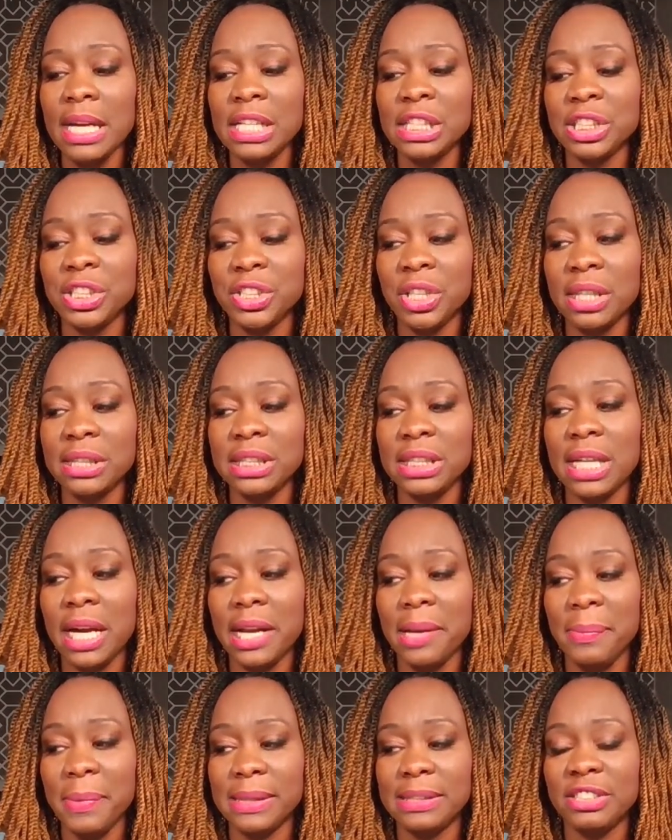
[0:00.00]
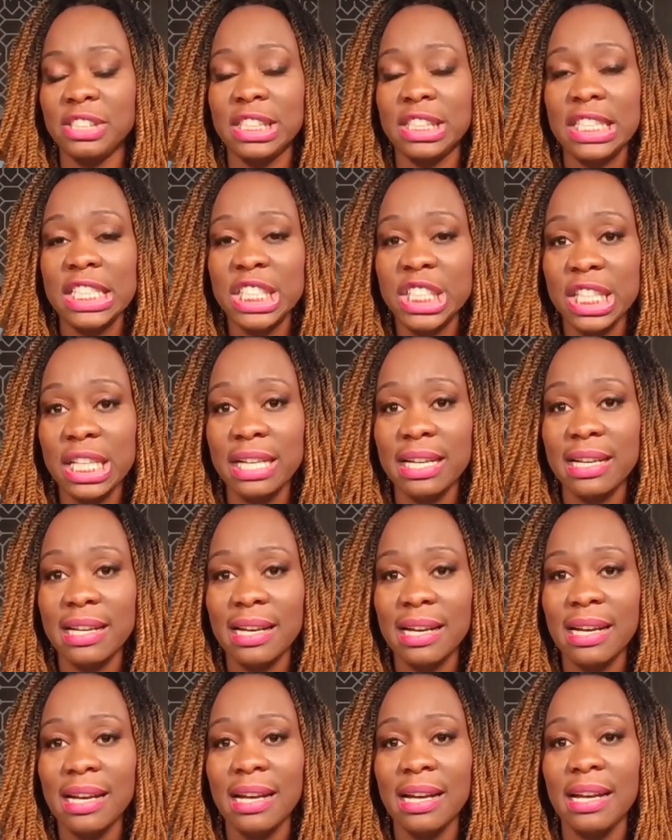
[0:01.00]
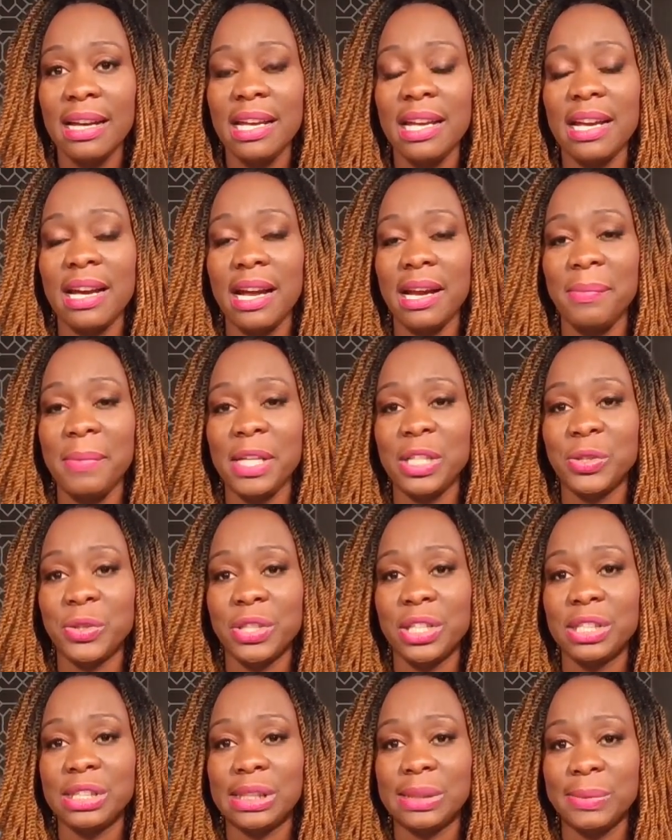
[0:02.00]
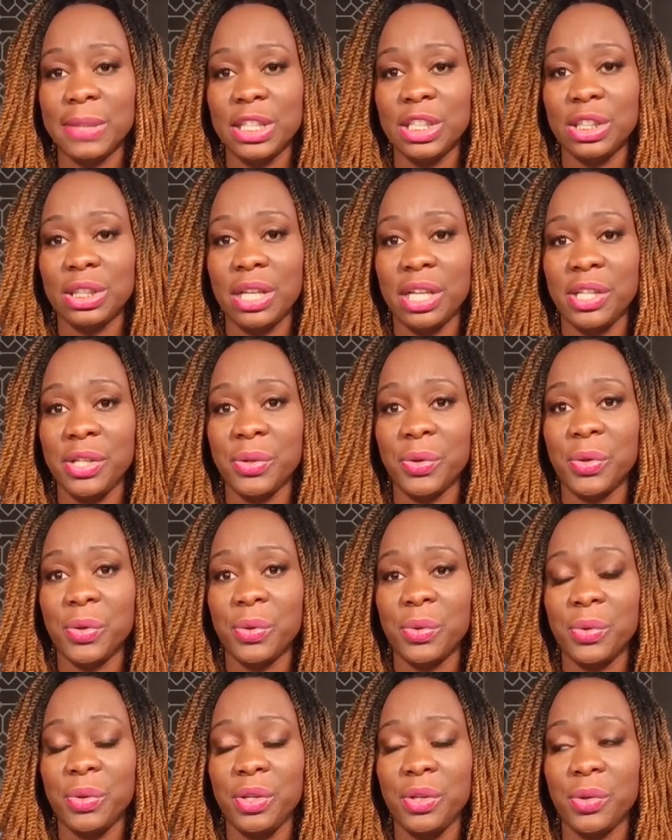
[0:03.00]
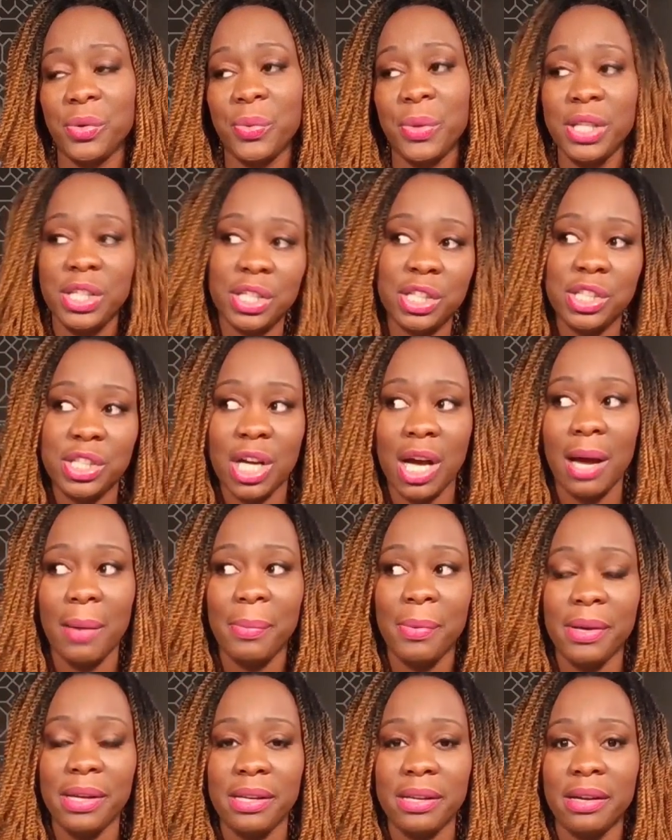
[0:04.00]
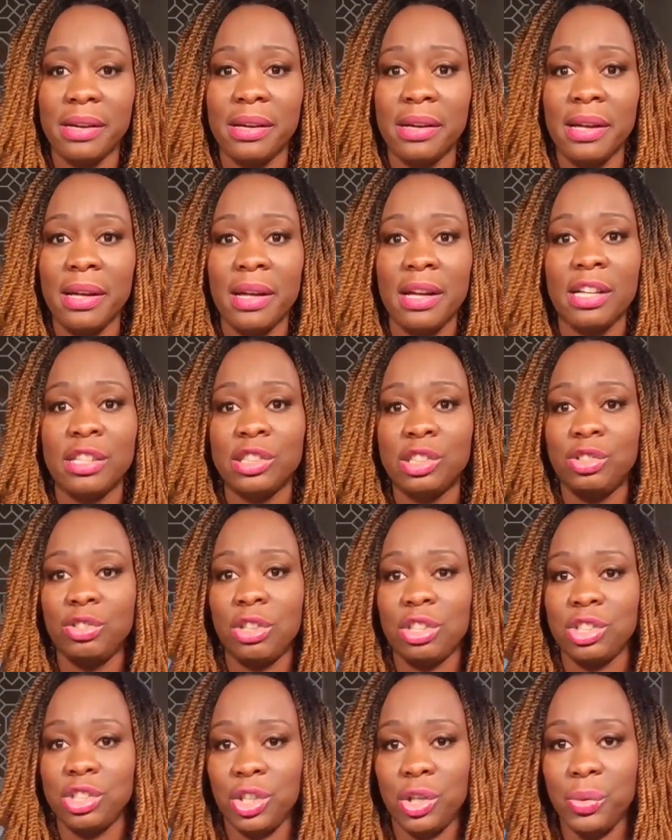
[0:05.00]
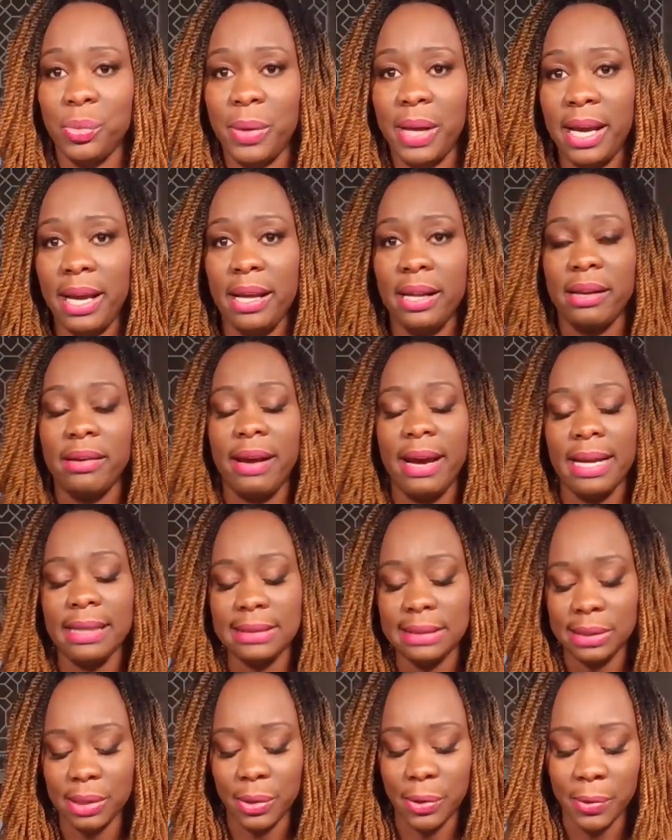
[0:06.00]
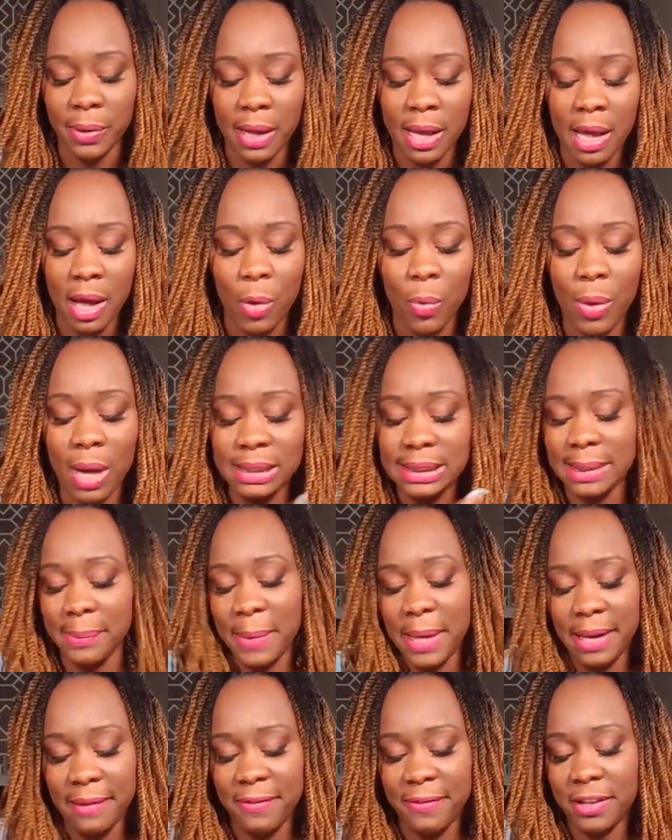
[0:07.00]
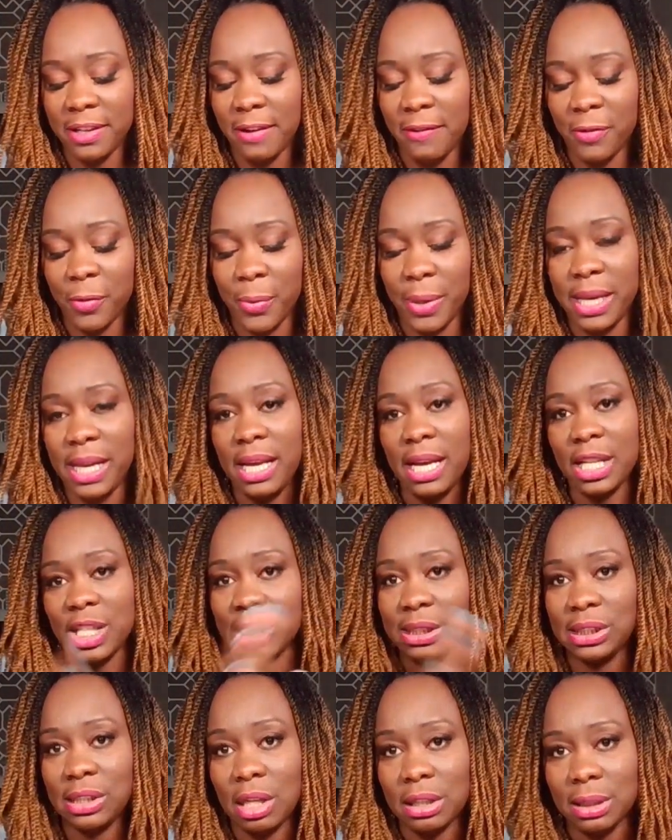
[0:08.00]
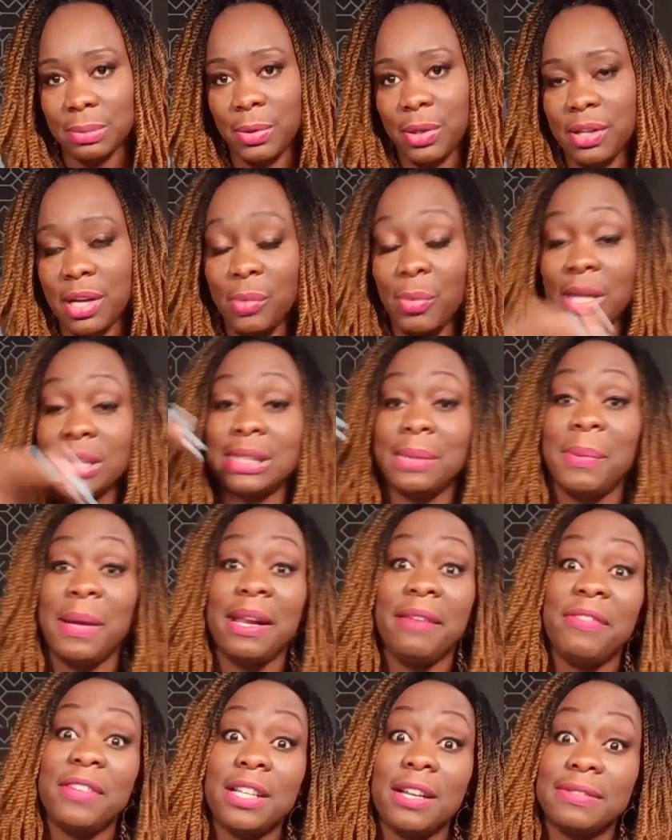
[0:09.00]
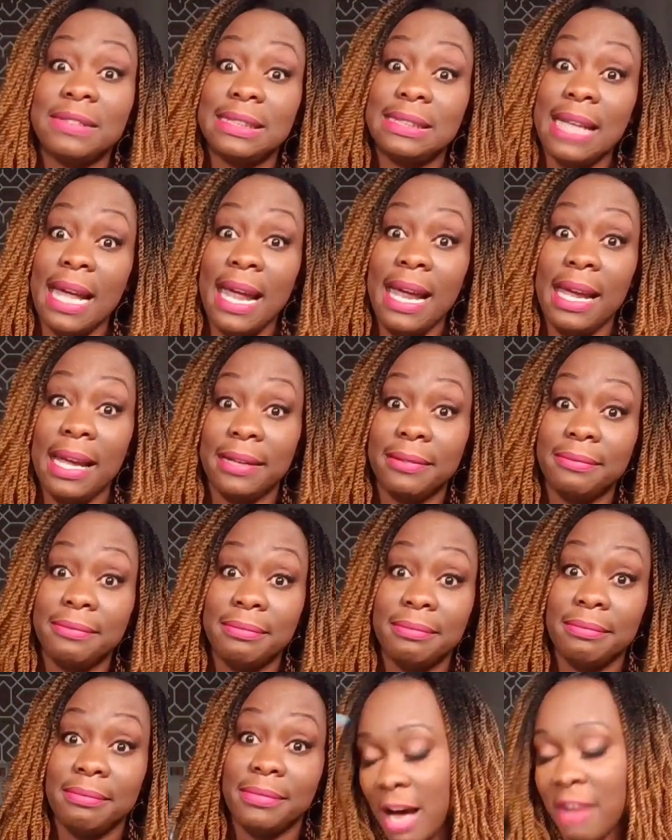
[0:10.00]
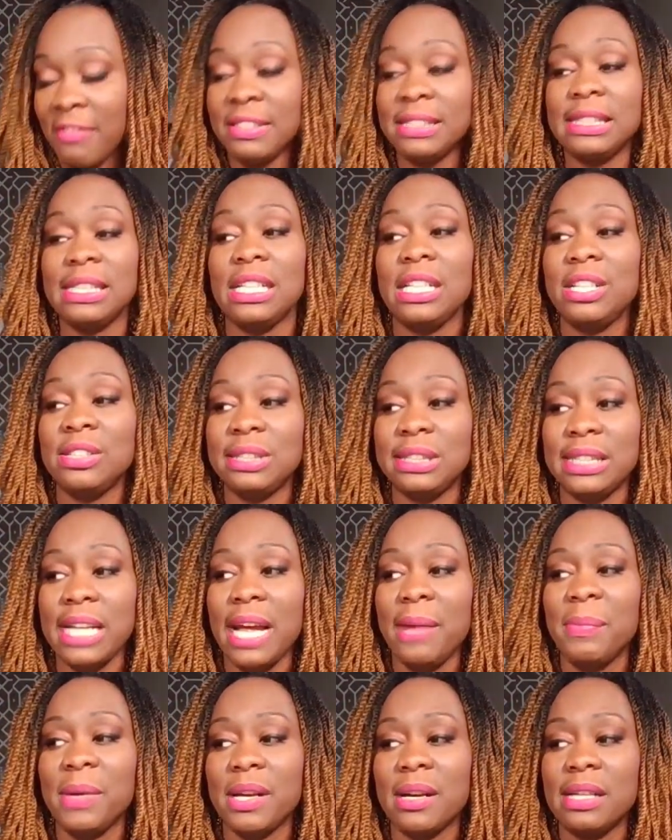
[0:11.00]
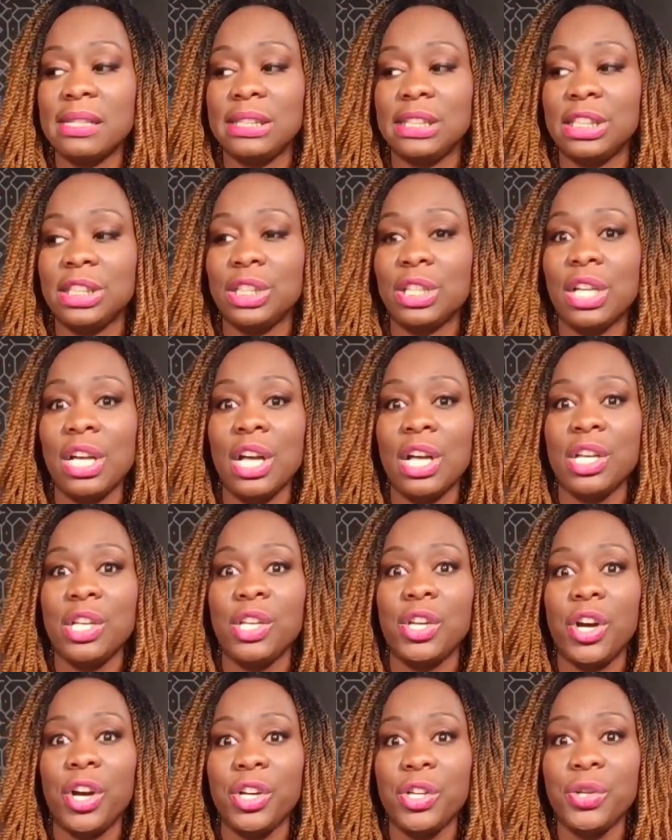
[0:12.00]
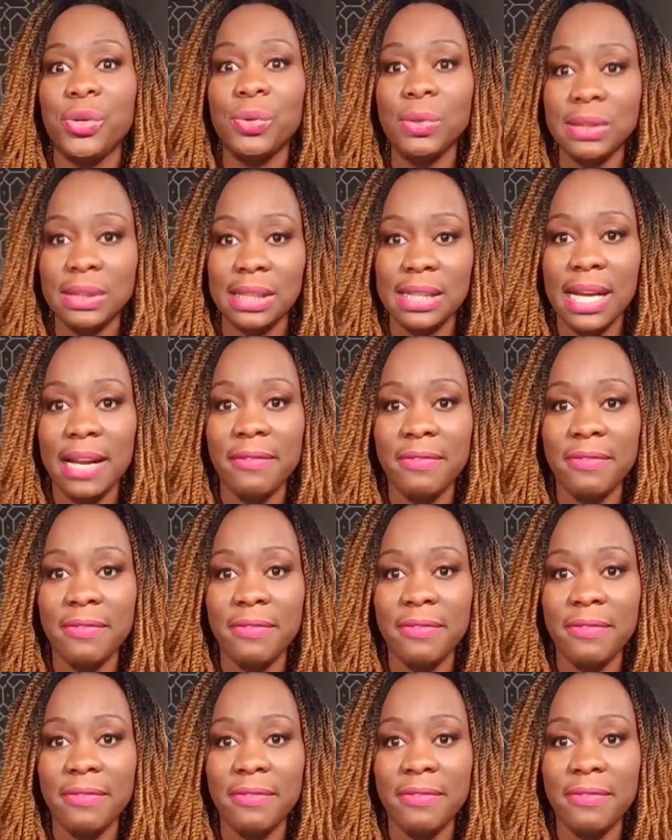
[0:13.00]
it's just you got to be strategic. You got to make sure you switch and you you quit your job in a structured way, right? So, what's the benefit of quitting? I just talked about that. What's the benefit of staying? Obviously, you're staying because you're used to the